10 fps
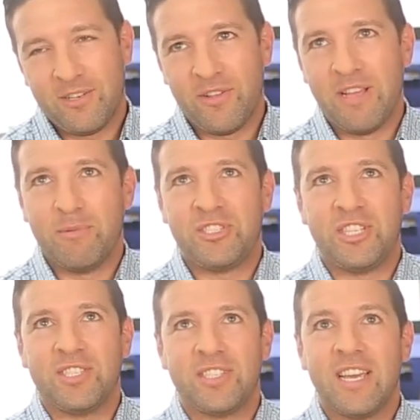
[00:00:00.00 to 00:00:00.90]
It was
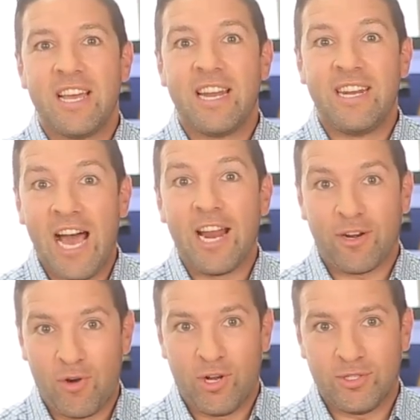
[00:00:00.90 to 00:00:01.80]
just not
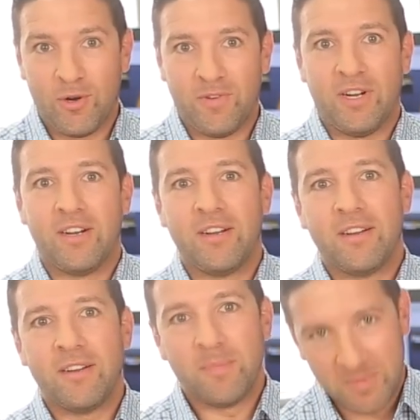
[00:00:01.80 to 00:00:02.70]
a crossover
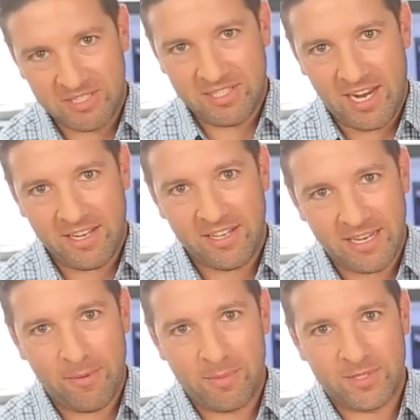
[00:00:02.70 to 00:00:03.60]
mistake.
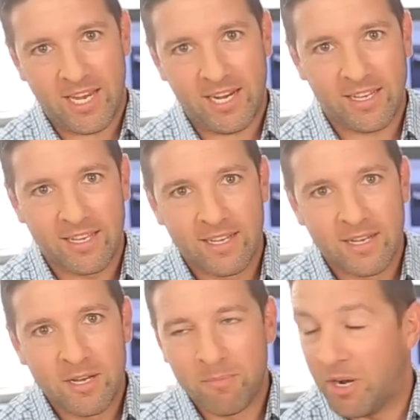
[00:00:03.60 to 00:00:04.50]
You get what I'm saying?
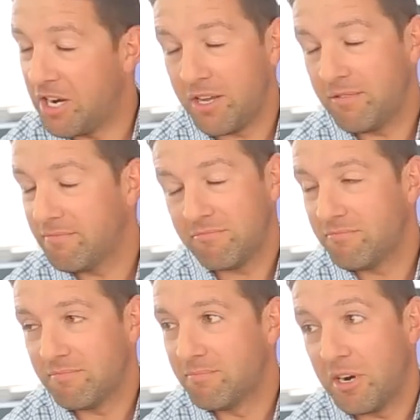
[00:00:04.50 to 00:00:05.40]
Money,
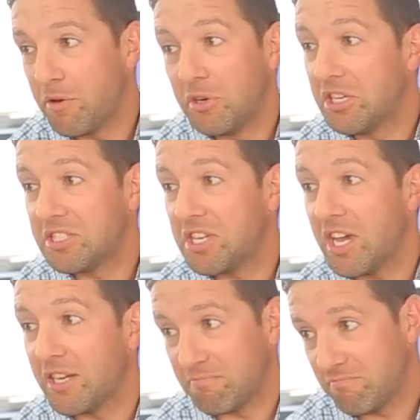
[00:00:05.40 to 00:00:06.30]
money really is
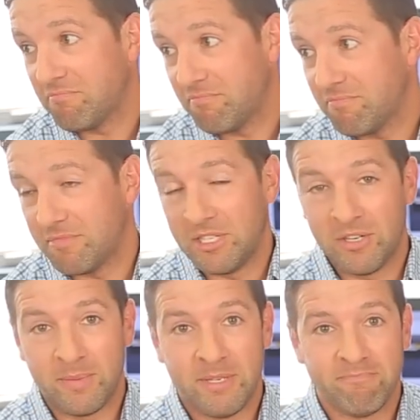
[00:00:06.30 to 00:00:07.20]
king. Mm. You know
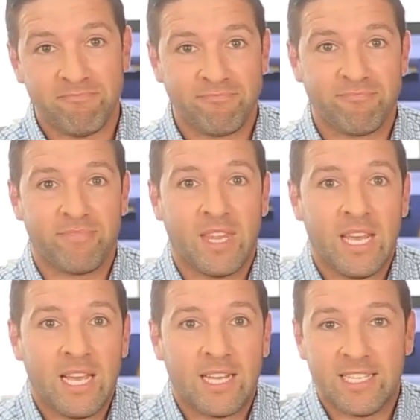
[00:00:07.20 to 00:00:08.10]
what I mean?
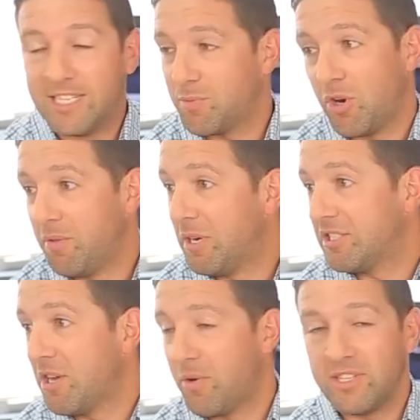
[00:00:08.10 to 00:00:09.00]
Because that's where all the
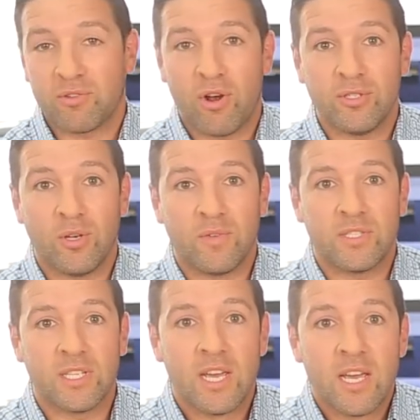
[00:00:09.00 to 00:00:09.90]
money's going, these
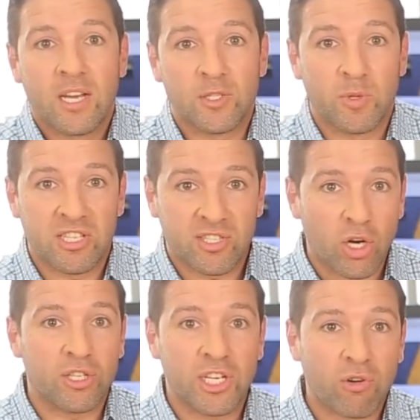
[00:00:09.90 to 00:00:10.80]
crossovers. Because with the
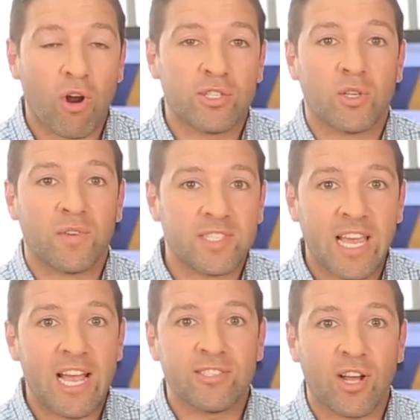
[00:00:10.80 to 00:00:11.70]
surging crossover
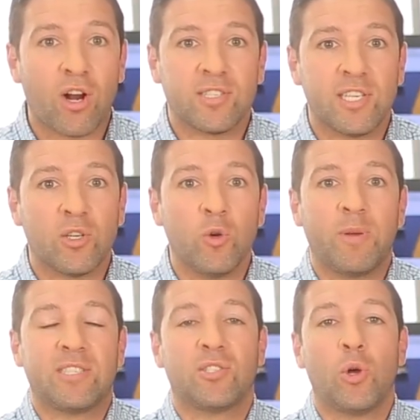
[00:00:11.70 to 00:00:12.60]
sales, the R C
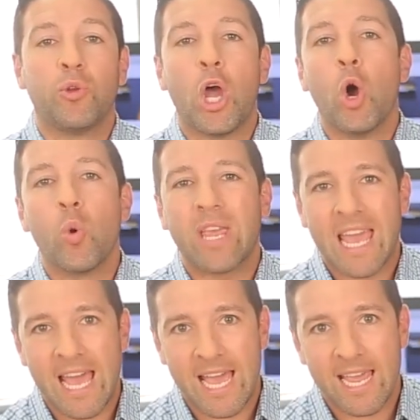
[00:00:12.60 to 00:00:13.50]
coupe has sold
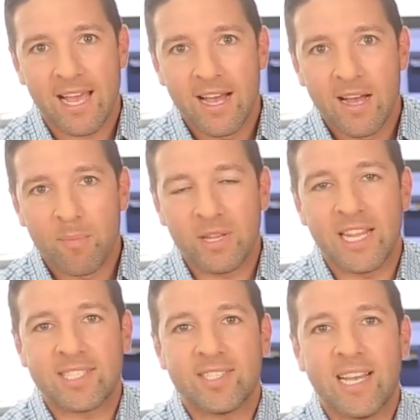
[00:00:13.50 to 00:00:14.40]
okay, but
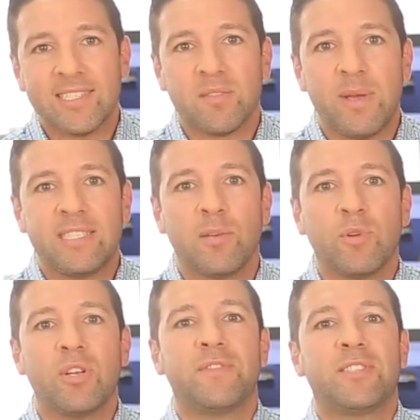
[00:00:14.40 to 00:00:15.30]
Lexus estimates it
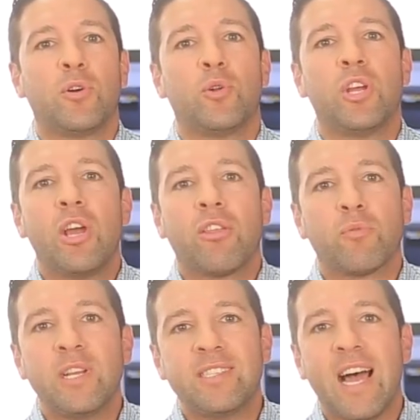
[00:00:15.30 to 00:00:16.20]
would have sold
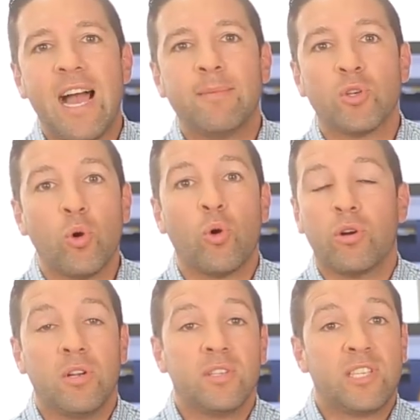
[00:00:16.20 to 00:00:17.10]
three times
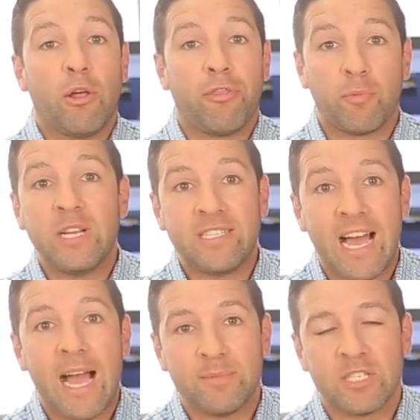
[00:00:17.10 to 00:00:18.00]
or sell three
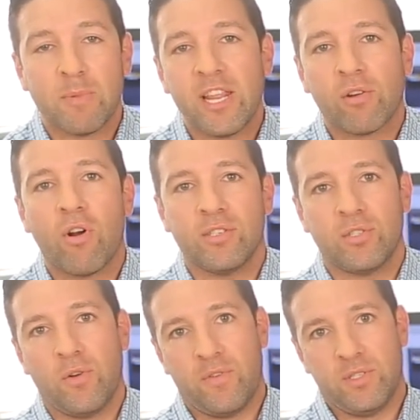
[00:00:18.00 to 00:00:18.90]
times as many
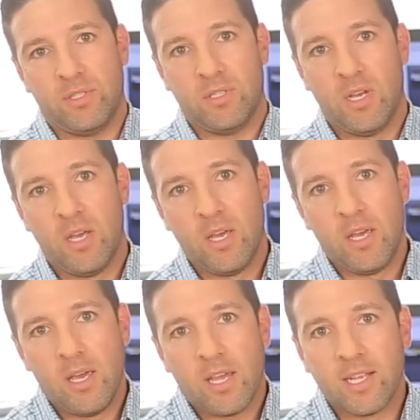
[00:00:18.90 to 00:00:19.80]
crossovers.
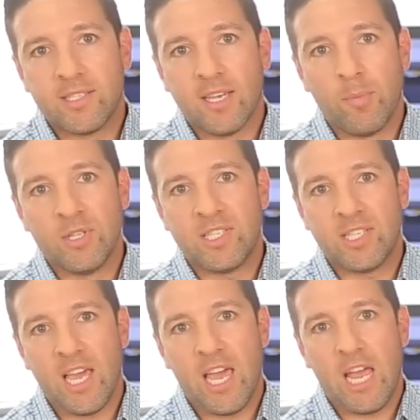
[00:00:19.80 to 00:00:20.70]
Can someone
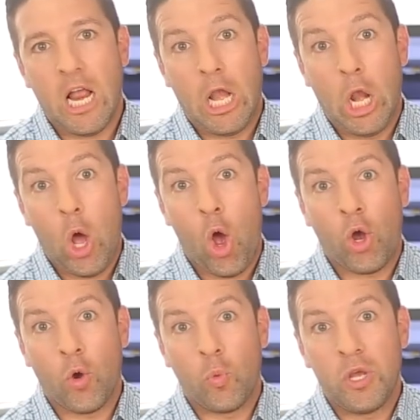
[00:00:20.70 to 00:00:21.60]
say
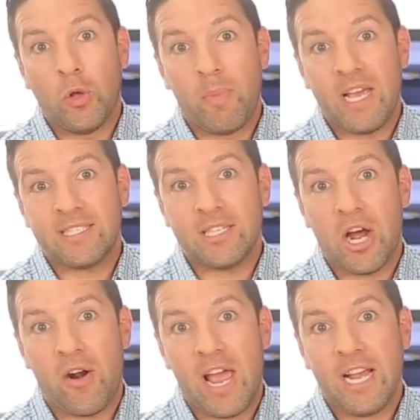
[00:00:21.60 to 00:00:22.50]
long wheelbase
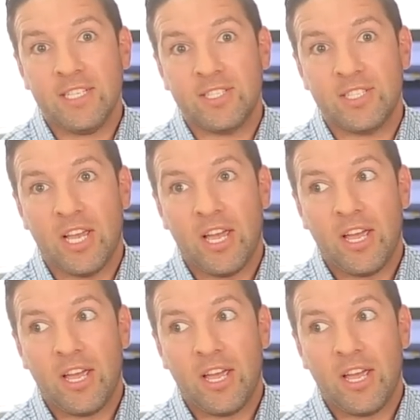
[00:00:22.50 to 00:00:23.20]
R X?